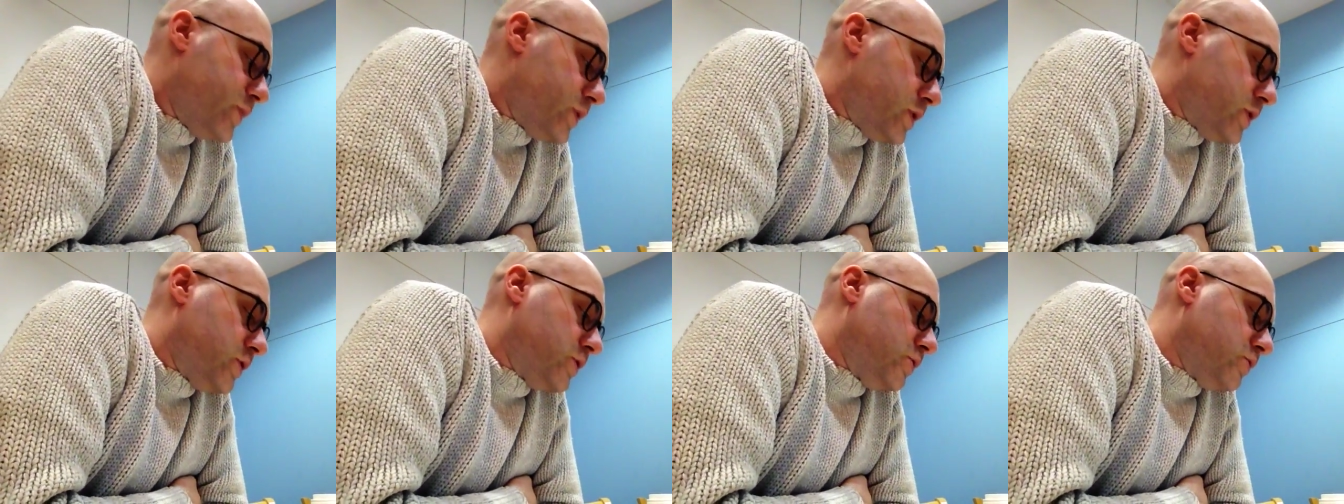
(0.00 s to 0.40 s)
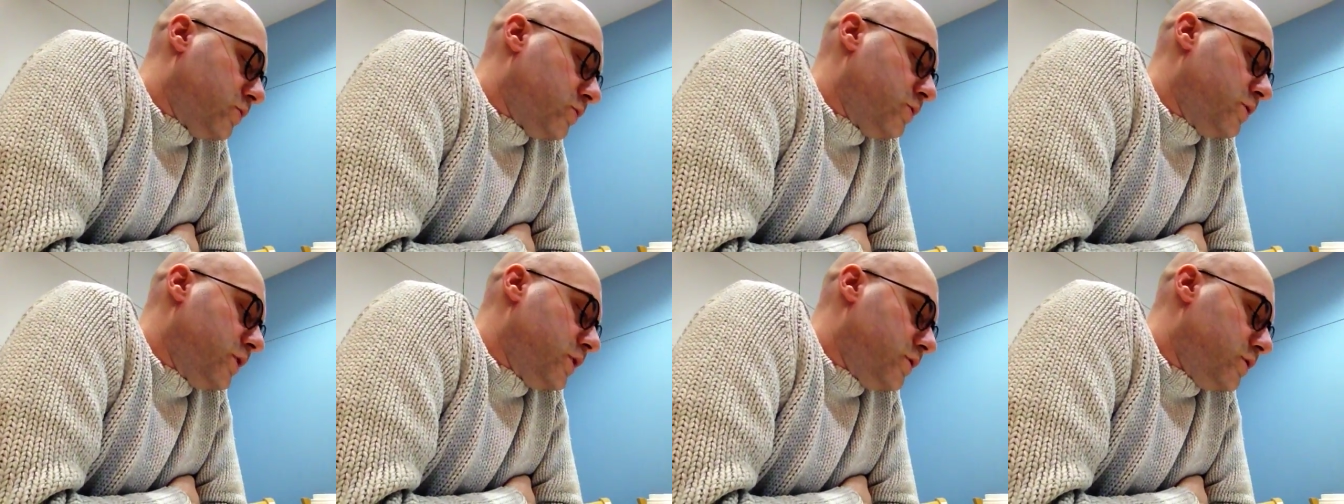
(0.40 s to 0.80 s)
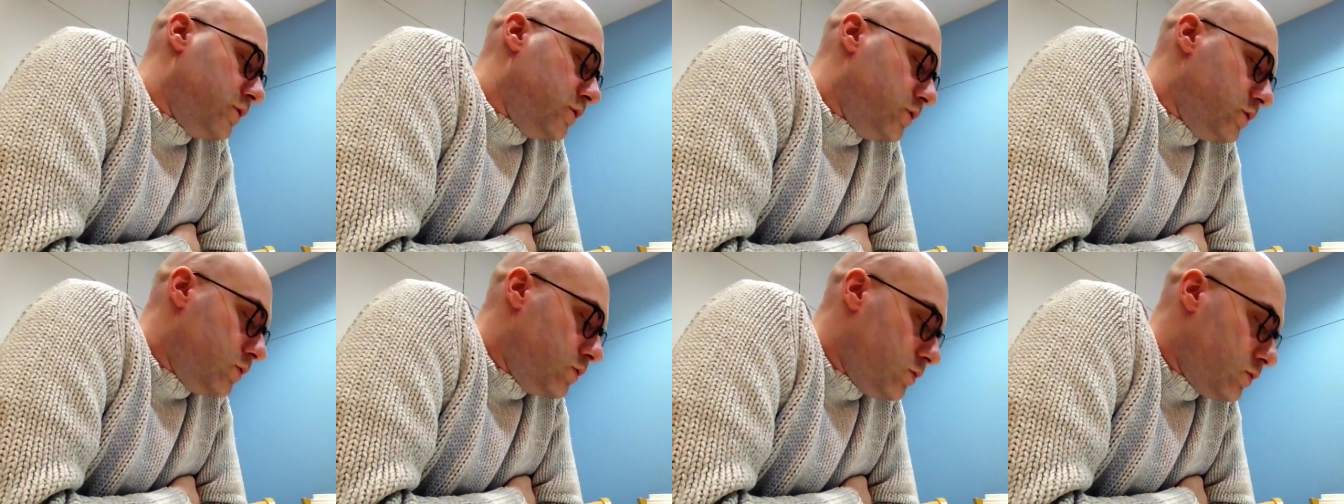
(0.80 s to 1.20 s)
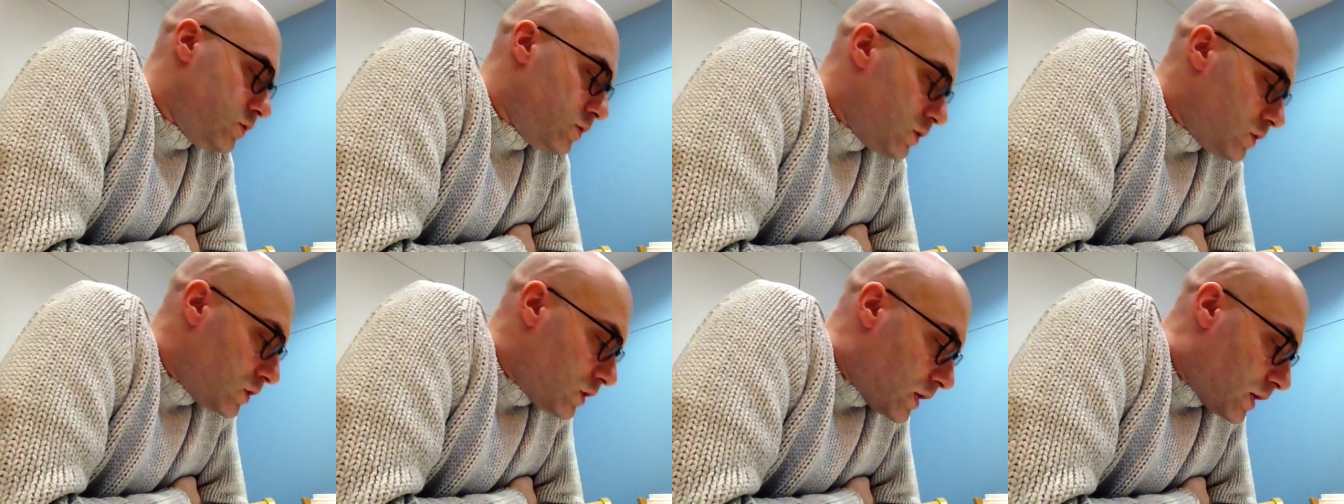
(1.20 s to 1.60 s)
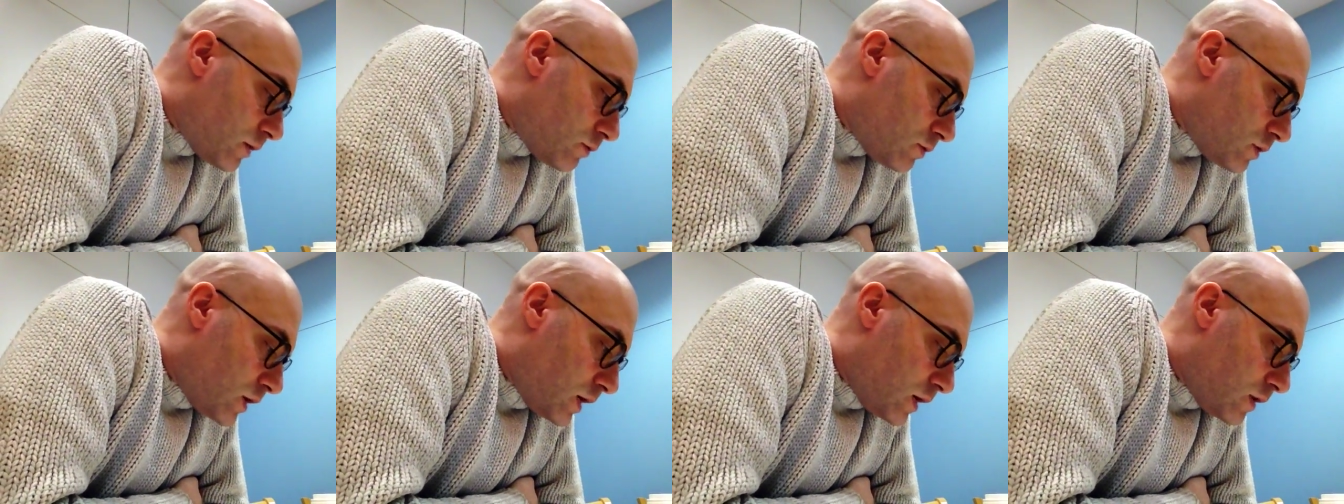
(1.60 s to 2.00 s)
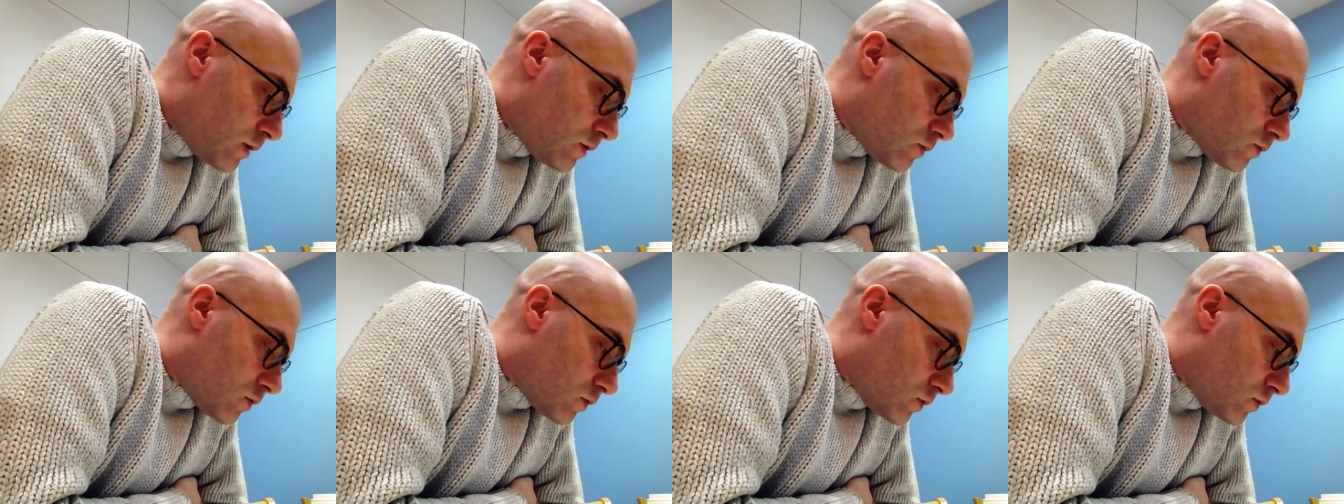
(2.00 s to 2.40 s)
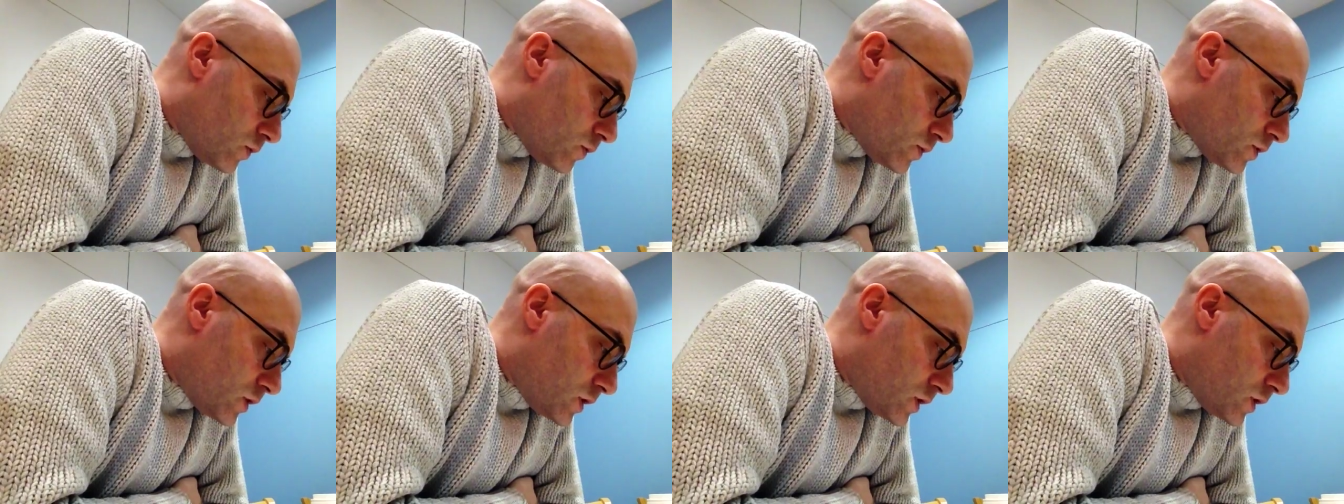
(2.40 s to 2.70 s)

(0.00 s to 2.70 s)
A store that uses outdated or old